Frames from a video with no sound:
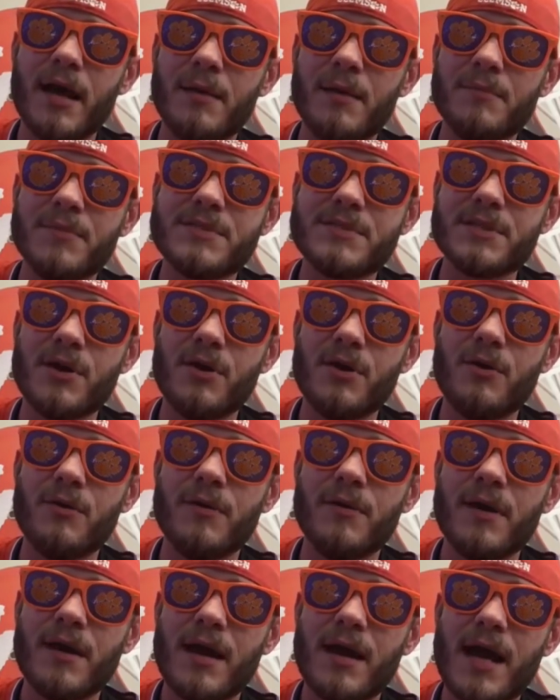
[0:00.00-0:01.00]

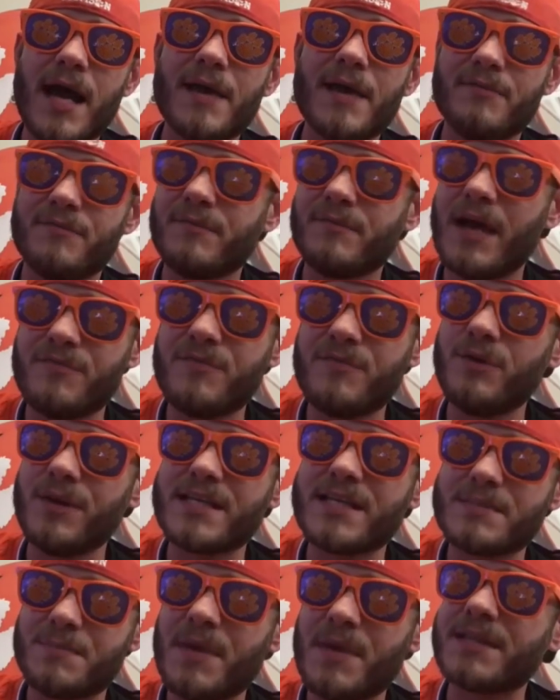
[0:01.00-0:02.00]
So I fully
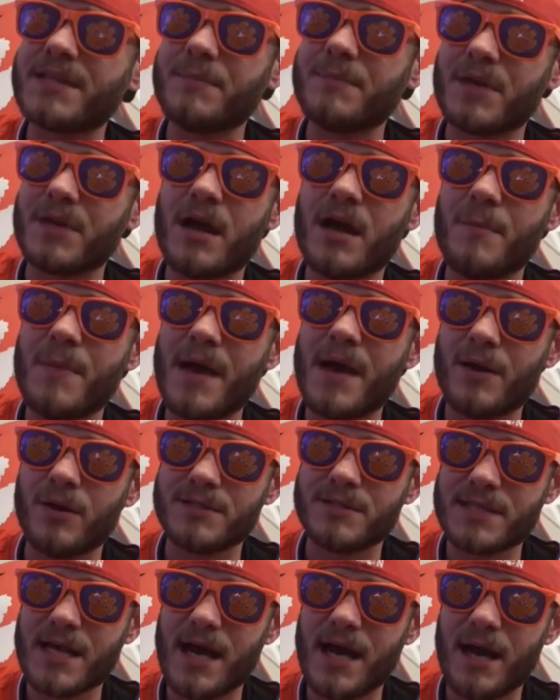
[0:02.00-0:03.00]
expect them to come out
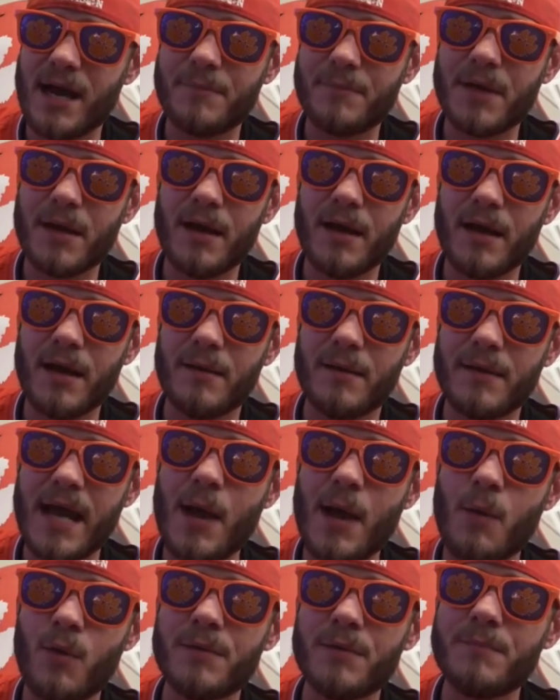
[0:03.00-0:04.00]
on top.
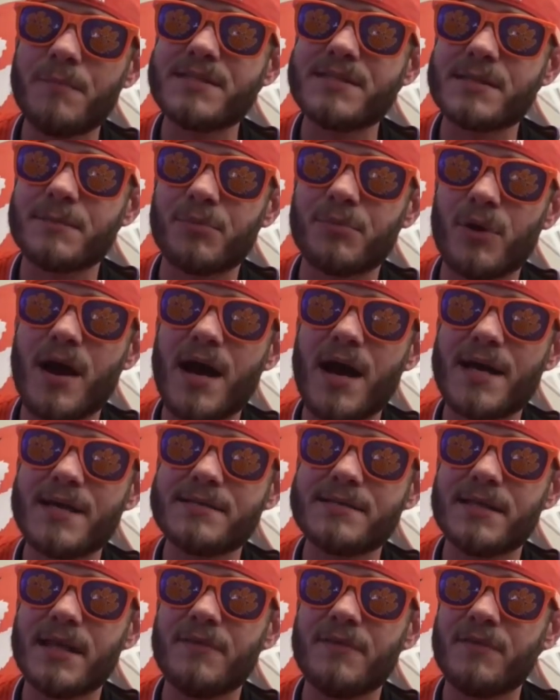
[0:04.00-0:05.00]
I wouldn't be
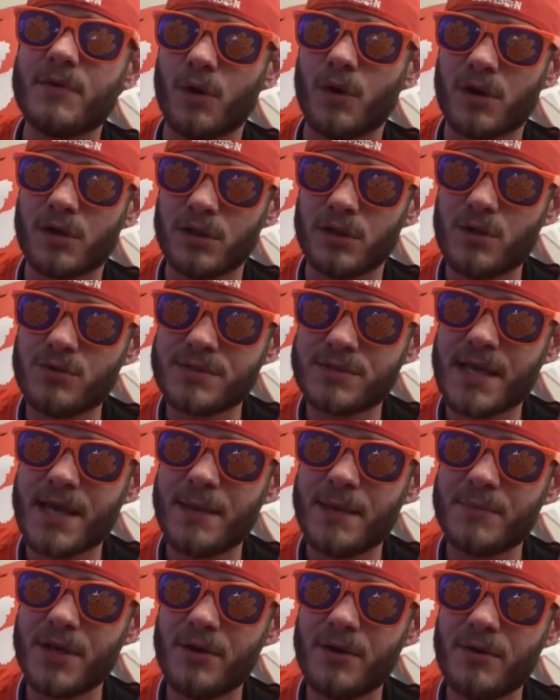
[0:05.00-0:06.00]
surprised if it were a close
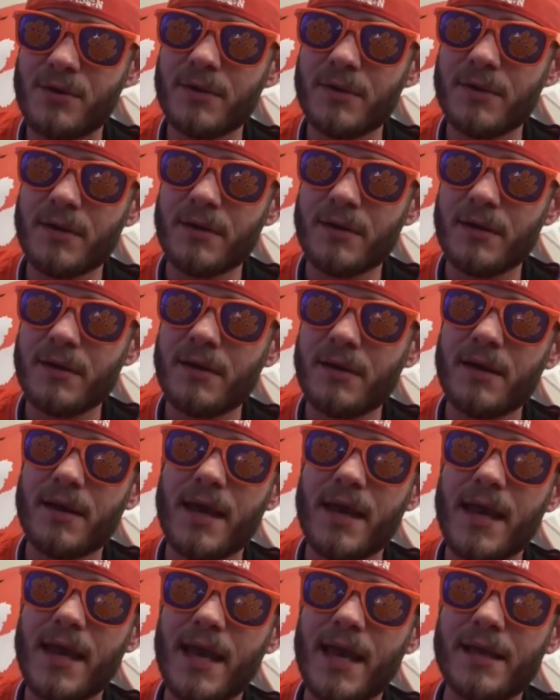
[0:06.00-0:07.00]
game, though.
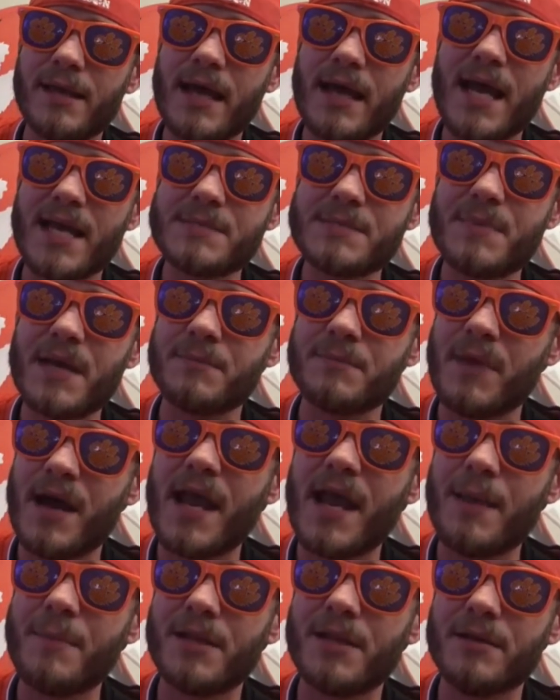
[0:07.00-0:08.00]
And I expect
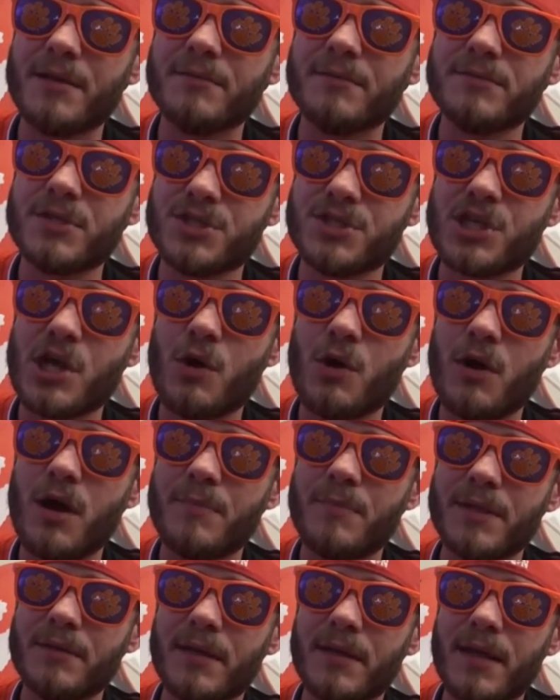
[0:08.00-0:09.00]
Miami to show
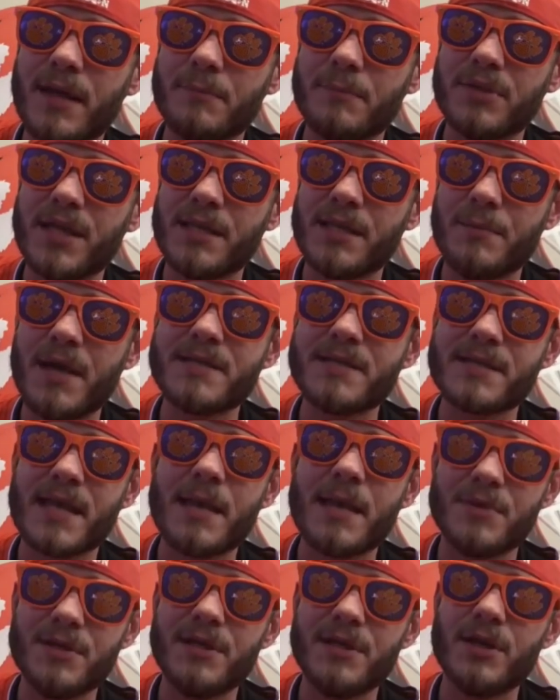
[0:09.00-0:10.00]
up and play the best
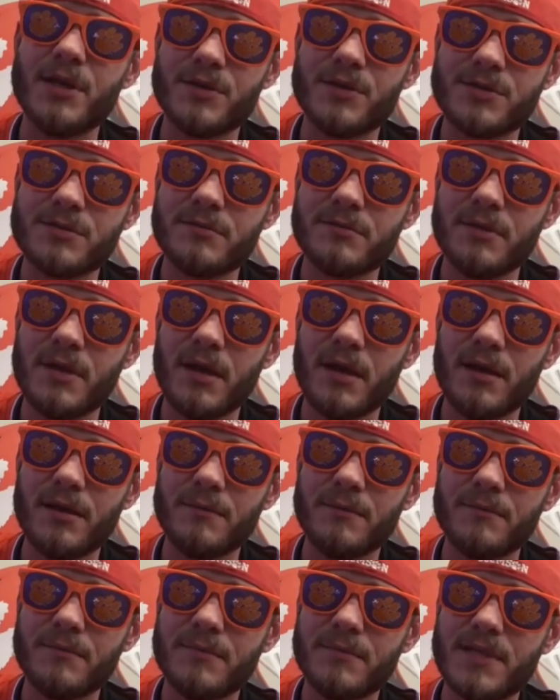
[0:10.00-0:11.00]
game of the year
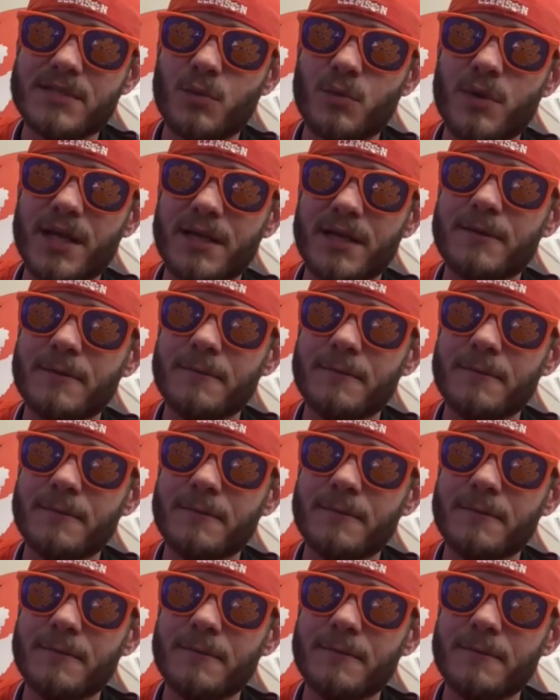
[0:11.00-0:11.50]
this week.